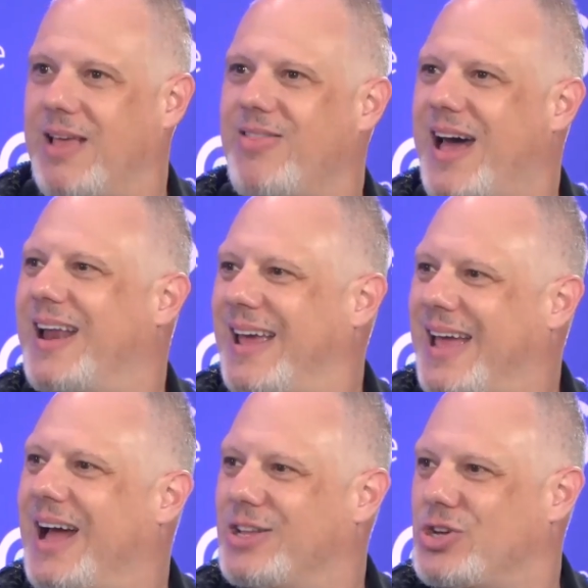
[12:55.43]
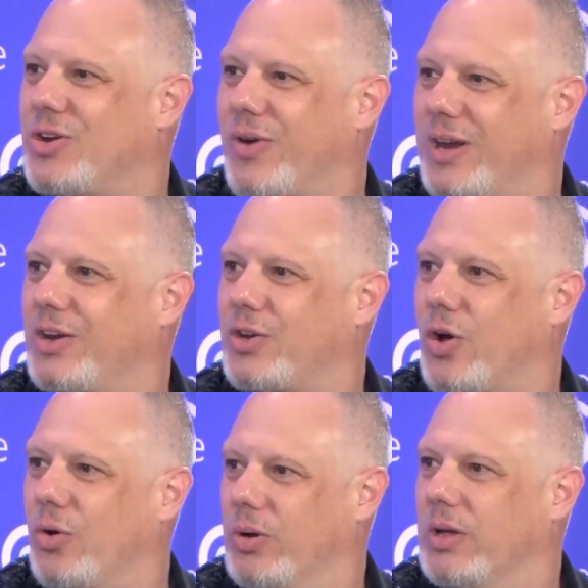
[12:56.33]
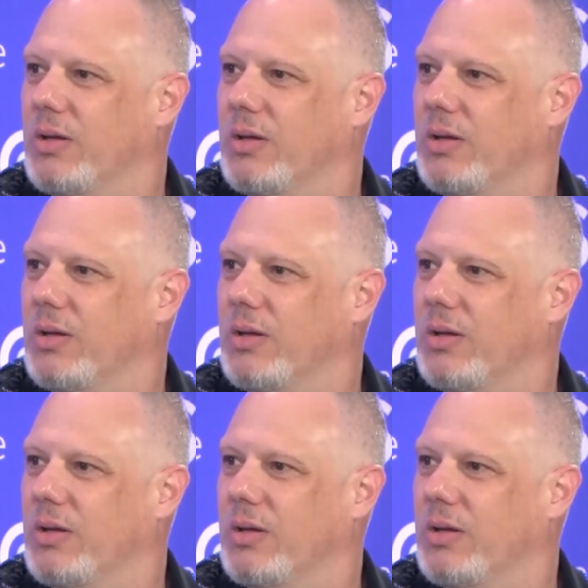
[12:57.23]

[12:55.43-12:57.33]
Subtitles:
in that AI-generated code.